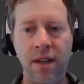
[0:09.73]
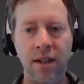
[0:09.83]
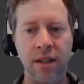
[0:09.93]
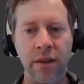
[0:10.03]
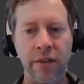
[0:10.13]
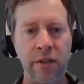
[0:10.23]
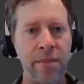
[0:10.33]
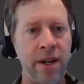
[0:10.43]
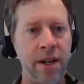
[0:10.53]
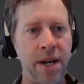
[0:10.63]
Hello,
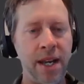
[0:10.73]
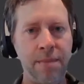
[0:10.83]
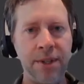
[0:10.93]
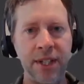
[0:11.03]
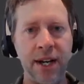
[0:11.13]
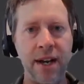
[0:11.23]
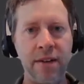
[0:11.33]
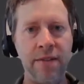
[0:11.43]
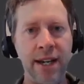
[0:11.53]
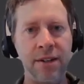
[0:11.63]
everybody. My name is
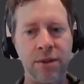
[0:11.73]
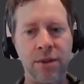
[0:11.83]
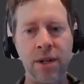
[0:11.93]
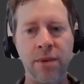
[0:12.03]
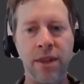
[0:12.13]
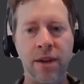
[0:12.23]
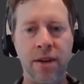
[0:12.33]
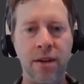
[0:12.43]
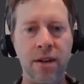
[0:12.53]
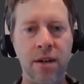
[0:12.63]
Kyle Vagadori with
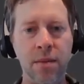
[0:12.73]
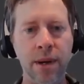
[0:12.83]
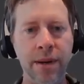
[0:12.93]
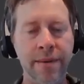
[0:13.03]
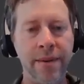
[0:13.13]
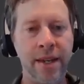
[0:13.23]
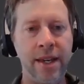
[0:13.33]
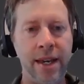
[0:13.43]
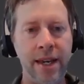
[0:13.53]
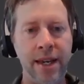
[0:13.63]
CARB,
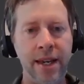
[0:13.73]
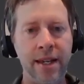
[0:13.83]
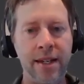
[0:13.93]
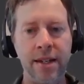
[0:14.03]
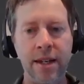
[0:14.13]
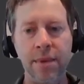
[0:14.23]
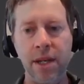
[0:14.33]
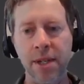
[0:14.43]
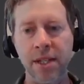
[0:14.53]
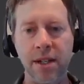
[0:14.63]
and I'm
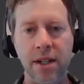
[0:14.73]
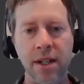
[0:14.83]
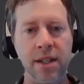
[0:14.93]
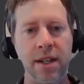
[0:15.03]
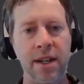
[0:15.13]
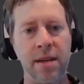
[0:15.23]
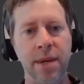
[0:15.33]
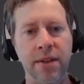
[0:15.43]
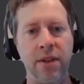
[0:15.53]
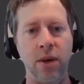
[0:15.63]
going to be talking today
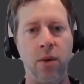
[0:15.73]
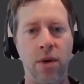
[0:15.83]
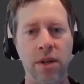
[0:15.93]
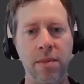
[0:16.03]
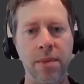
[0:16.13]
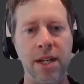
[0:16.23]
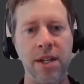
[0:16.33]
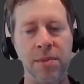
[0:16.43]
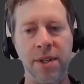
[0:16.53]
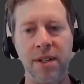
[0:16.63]
about the quality
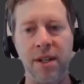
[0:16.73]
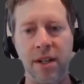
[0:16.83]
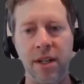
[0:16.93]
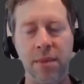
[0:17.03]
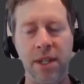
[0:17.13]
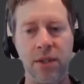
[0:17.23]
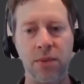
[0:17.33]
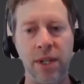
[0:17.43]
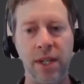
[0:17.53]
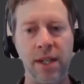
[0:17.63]
management documents
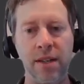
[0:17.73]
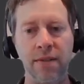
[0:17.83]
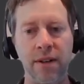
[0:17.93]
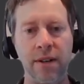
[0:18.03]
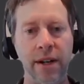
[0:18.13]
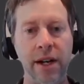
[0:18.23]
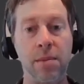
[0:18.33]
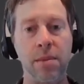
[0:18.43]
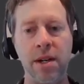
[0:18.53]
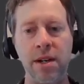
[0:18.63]
we need for
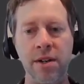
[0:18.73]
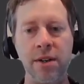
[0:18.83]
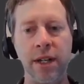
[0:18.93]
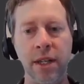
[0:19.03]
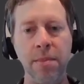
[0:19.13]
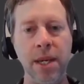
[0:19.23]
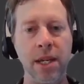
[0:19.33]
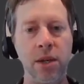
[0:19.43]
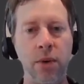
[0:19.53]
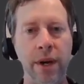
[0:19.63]
air monitoring and the
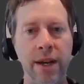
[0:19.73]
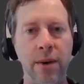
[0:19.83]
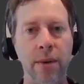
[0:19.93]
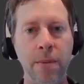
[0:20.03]
PQAO.